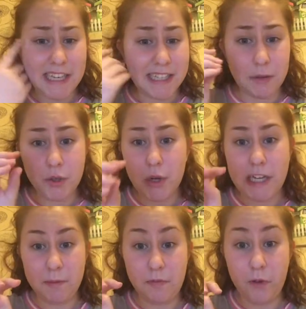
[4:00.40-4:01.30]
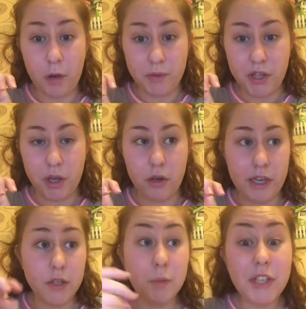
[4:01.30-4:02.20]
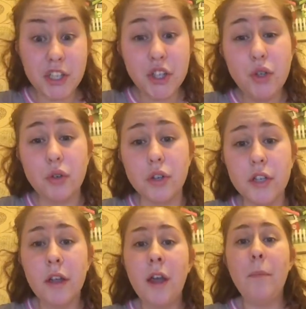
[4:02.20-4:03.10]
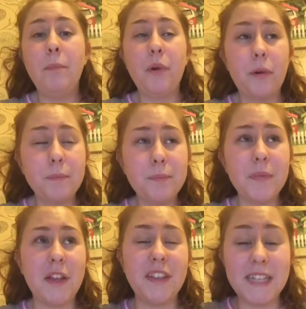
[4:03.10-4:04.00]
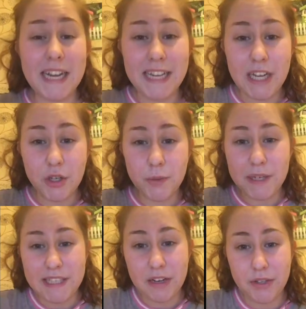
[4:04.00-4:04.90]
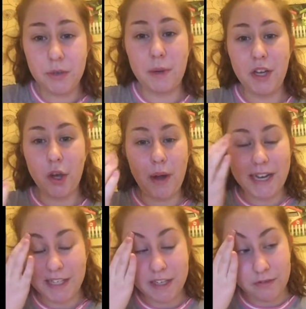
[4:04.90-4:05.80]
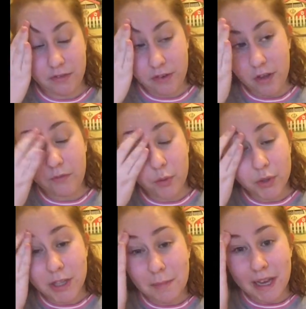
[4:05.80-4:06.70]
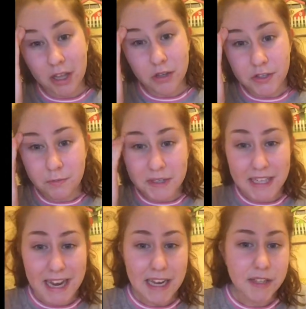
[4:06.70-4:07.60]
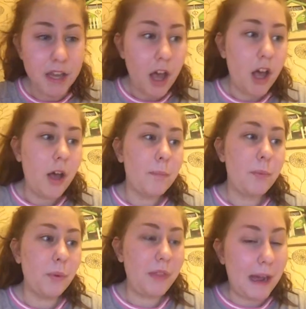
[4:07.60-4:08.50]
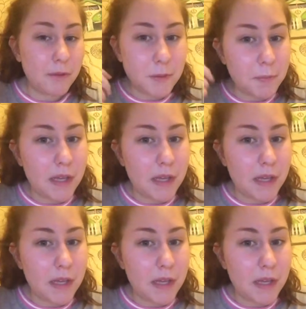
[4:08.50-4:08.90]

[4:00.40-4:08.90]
as I was trying to perform to the audience, which is good, but the technique just went out of the window and I did unfortunately make a lot of mistakes. But that was